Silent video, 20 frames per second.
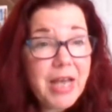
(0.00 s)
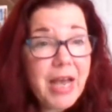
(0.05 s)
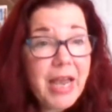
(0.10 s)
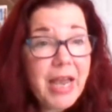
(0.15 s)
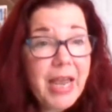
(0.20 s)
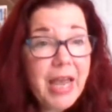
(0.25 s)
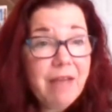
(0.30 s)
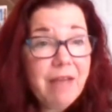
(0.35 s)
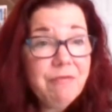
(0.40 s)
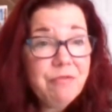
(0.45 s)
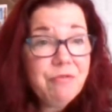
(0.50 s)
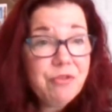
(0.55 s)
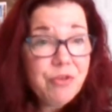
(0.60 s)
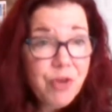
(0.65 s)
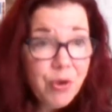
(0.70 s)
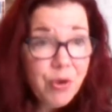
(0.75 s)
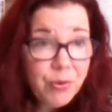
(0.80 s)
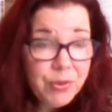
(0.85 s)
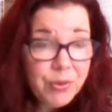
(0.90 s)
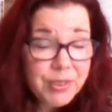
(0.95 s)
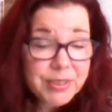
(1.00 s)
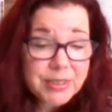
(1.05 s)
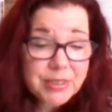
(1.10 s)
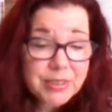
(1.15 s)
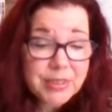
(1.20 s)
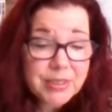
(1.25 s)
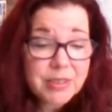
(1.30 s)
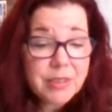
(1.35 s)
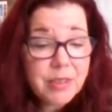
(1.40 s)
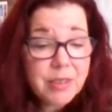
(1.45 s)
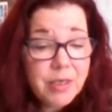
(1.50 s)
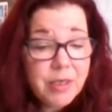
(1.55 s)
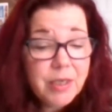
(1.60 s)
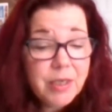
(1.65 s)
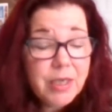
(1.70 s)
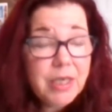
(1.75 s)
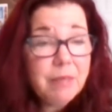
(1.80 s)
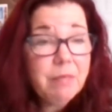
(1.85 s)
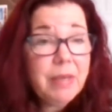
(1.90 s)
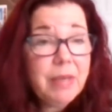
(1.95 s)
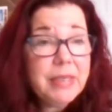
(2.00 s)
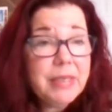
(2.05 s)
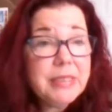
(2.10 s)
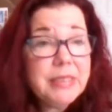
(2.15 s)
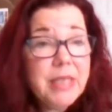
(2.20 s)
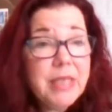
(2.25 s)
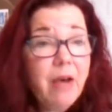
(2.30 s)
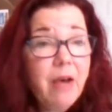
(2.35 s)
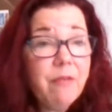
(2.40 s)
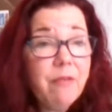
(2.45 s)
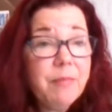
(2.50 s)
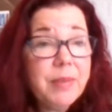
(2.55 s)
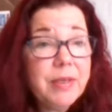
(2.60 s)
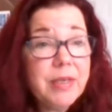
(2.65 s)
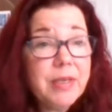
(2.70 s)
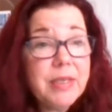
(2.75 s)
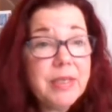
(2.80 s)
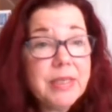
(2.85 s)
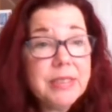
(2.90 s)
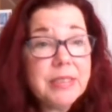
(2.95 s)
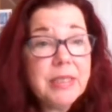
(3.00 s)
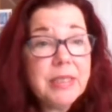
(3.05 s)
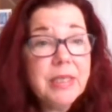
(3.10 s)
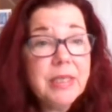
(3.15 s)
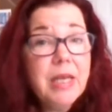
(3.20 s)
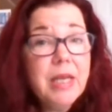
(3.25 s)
I have noticed in myself, because